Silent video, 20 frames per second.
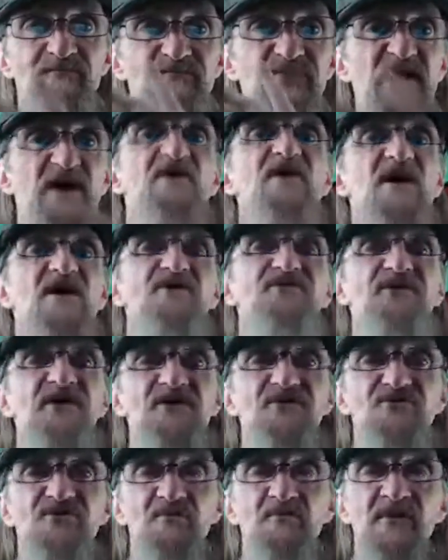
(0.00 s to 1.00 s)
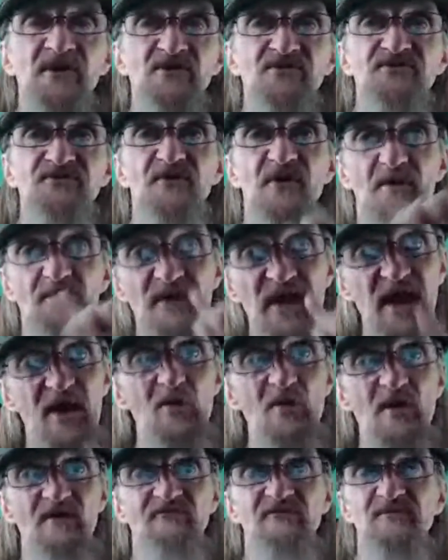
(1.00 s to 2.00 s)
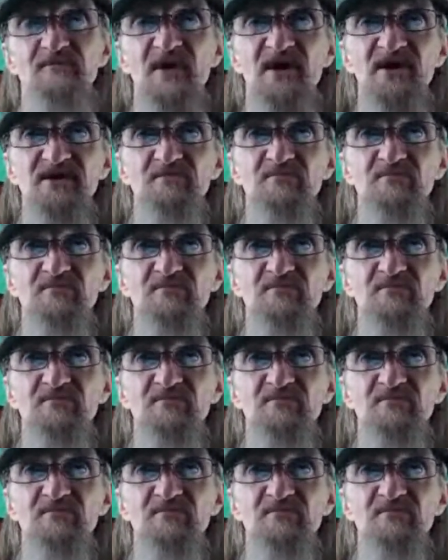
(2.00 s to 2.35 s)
About how things are messed up, how everybody